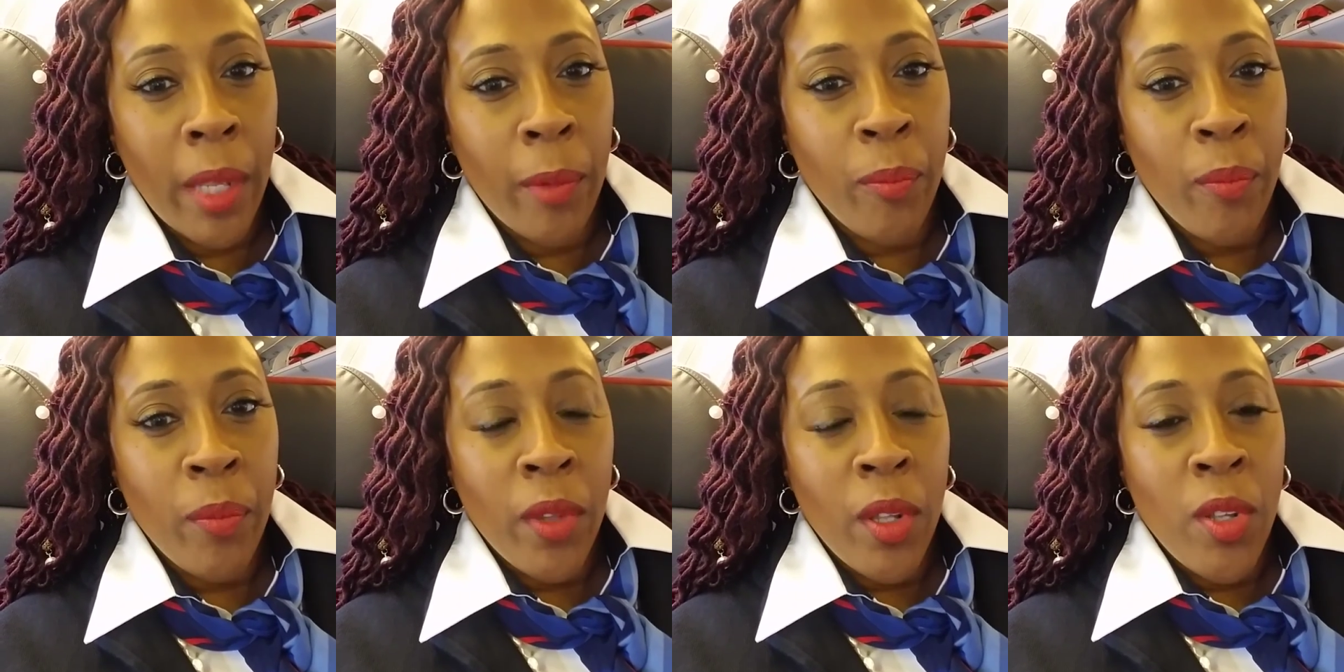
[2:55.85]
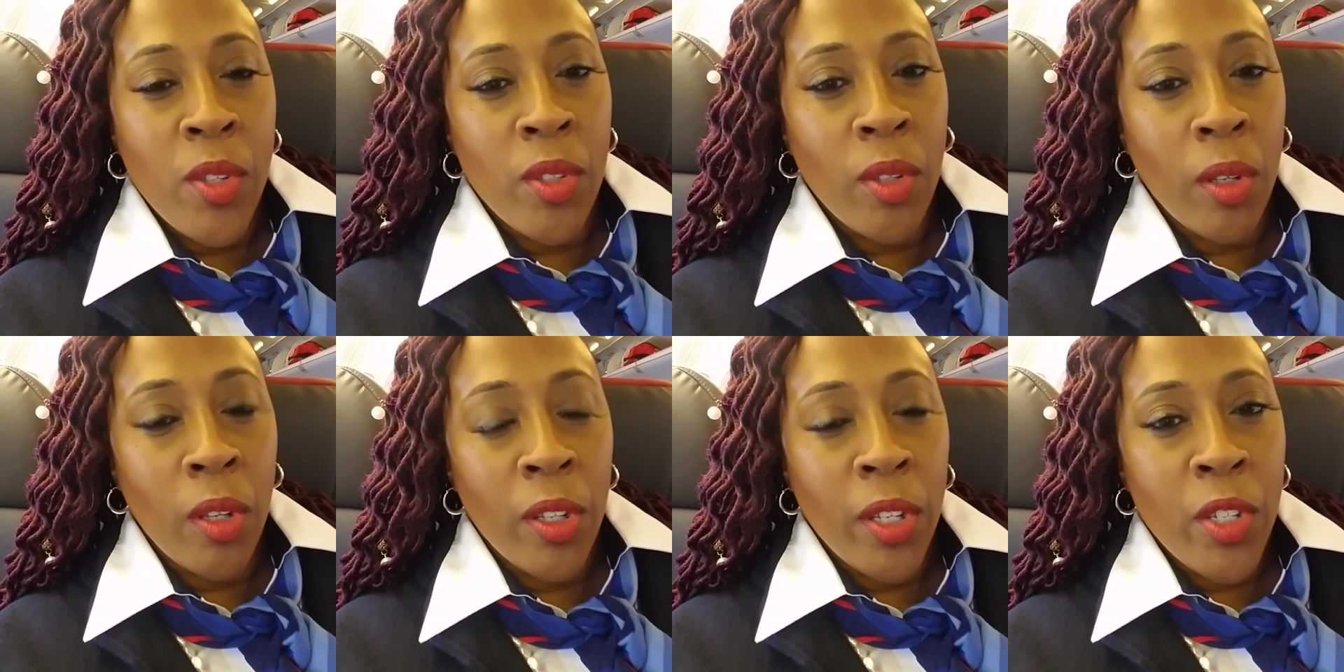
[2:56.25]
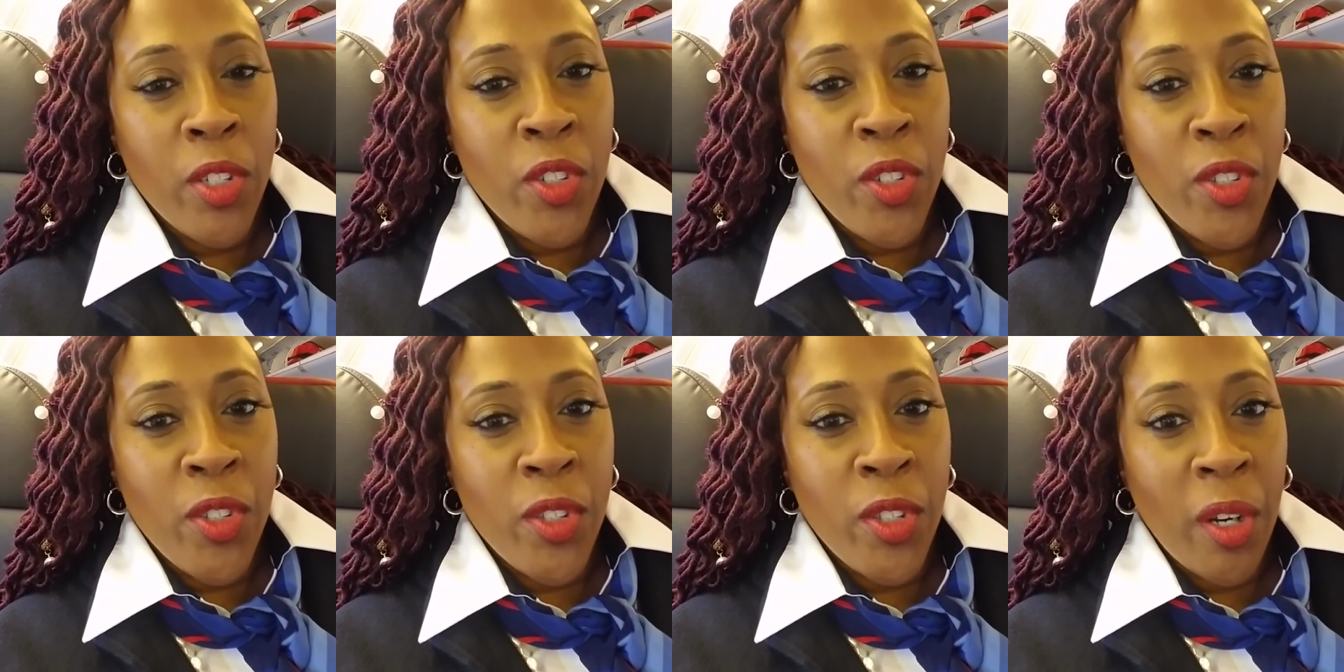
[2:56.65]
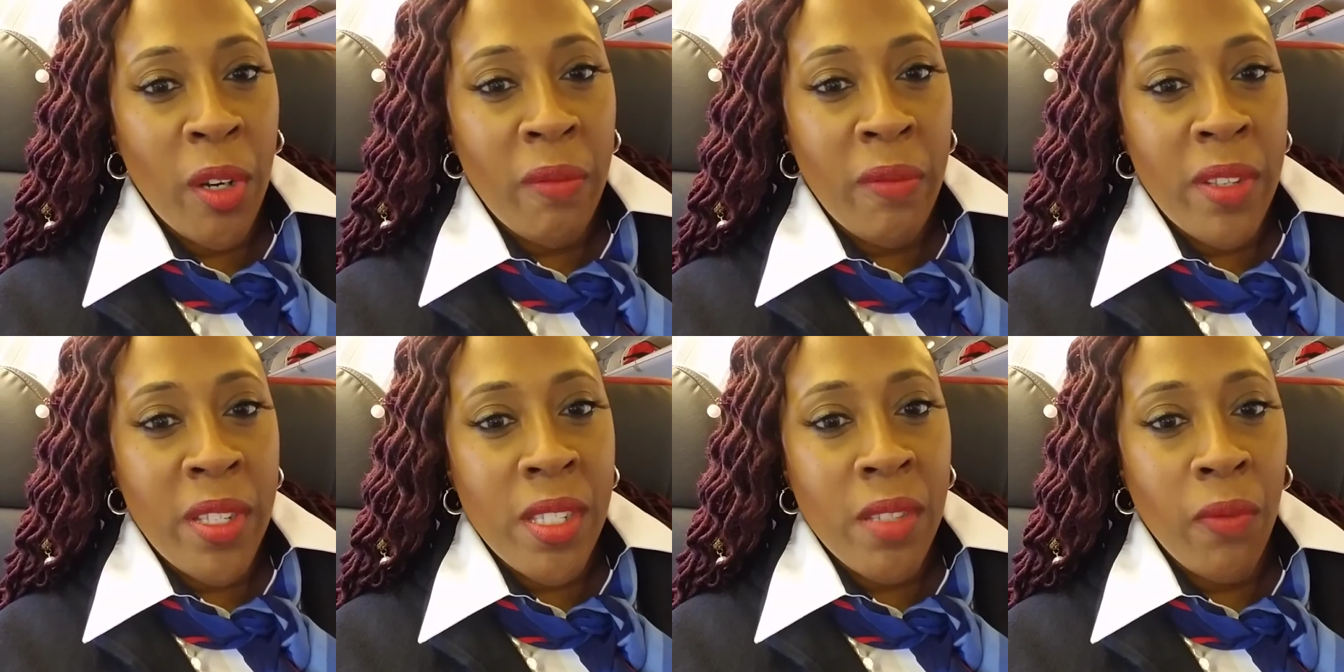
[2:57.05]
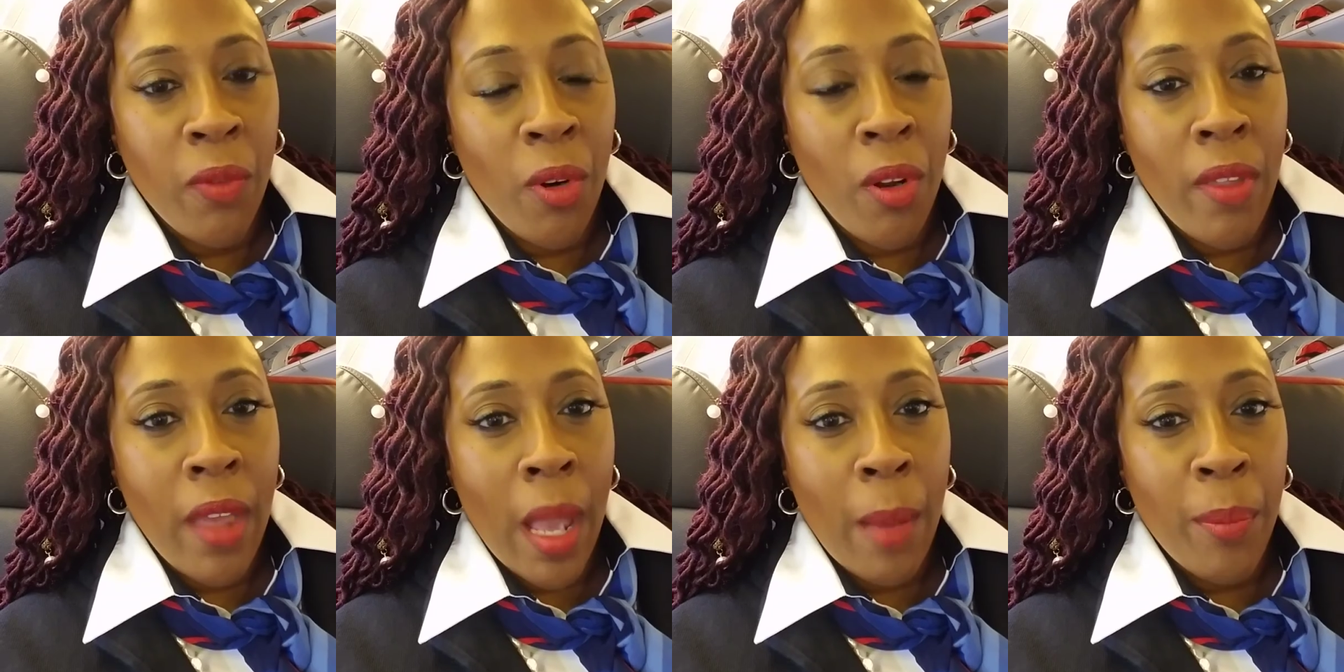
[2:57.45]
So look at your service for
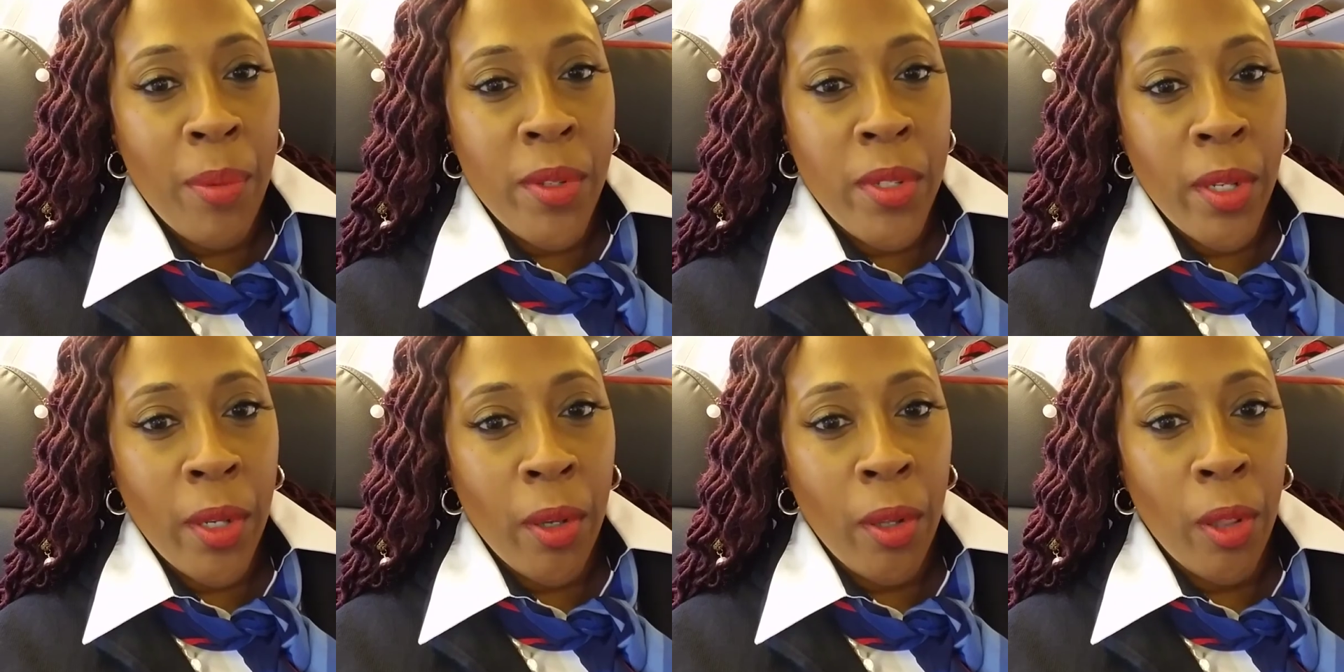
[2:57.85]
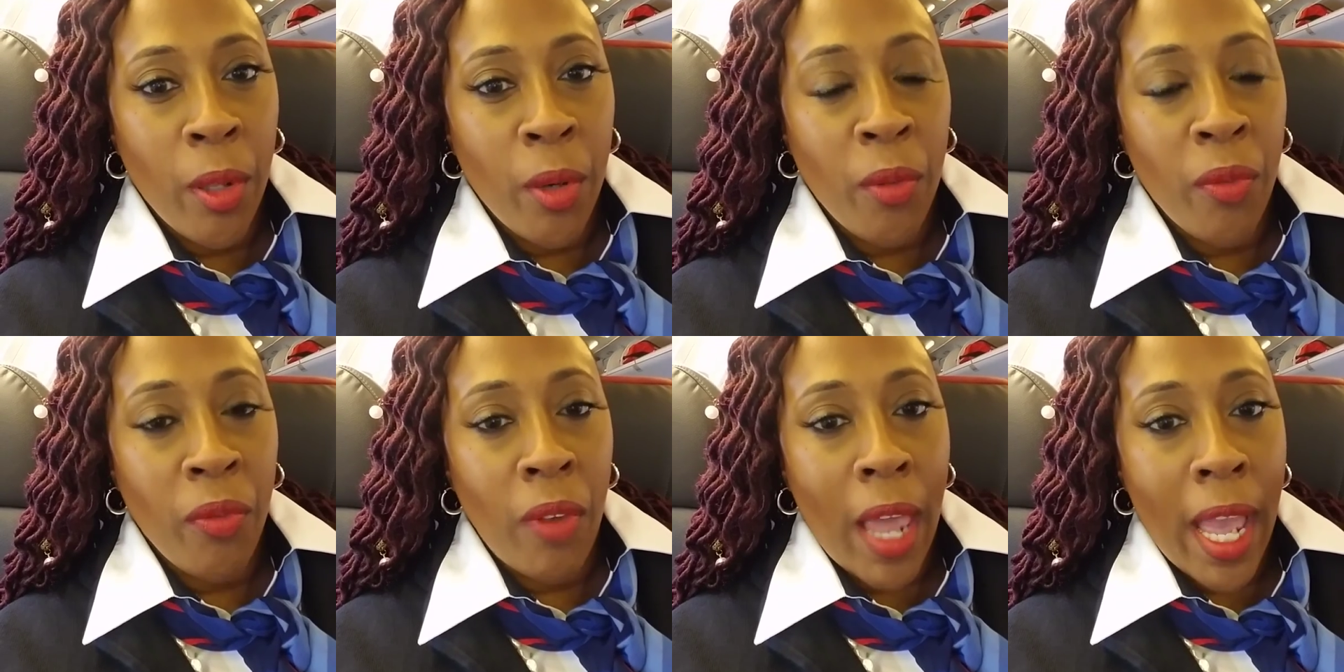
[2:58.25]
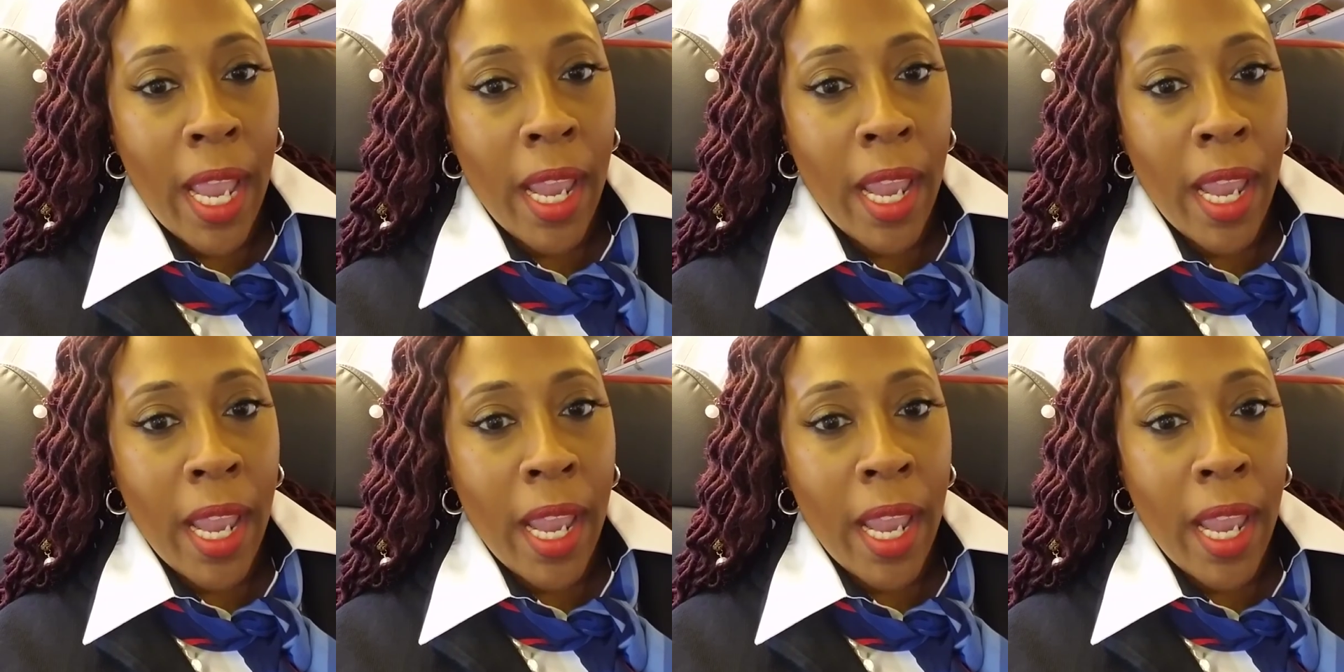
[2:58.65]
that particular flight